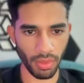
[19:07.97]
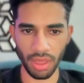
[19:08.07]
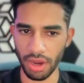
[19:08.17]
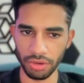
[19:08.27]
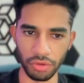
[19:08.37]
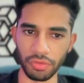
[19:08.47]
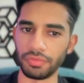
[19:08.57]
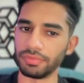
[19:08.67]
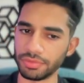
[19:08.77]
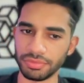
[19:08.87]
I don't know
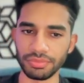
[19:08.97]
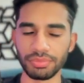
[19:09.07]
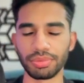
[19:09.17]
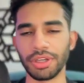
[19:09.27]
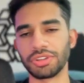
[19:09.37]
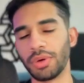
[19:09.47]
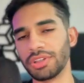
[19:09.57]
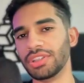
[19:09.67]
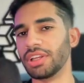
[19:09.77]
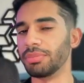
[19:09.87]
if pressure
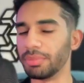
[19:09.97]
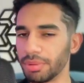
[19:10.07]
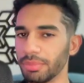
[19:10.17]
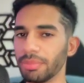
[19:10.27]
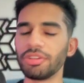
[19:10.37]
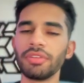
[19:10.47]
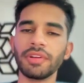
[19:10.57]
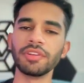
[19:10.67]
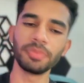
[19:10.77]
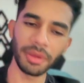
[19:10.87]
washing can be premium
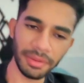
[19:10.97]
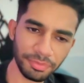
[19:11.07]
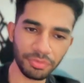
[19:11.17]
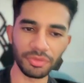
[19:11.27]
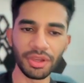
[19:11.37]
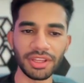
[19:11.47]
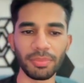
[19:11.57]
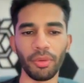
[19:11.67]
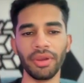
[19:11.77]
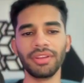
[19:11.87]
service, but you get
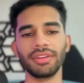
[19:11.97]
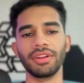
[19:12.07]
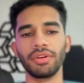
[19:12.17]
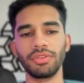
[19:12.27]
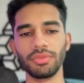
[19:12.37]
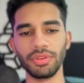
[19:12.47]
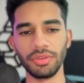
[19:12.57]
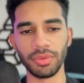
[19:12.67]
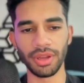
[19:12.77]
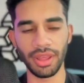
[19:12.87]
the point. You
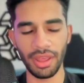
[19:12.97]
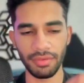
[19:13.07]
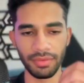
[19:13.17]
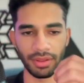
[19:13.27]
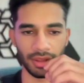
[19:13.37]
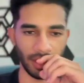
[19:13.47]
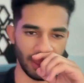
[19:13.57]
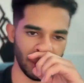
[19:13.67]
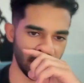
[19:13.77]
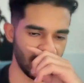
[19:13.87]
want to have
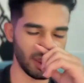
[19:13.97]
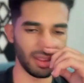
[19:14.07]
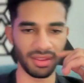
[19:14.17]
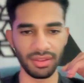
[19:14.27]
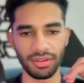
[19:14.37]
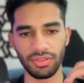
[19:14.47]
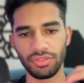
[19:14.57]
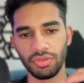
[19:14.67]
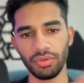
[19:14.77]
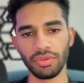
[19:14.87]
it's
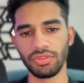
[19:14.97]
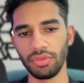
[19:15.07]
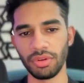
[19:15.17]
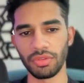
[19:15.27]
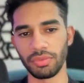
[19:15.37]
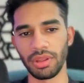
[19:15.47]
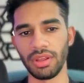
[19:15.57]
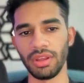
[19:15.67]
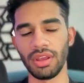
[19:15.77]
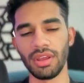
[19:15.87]
2 to
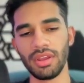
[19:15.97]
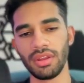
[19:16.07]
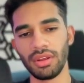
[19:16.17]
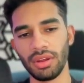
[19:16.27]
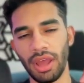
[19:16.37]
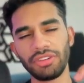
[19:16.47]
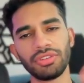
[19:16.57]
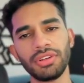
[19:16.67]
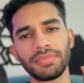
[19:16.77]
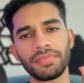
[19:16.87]
3, actually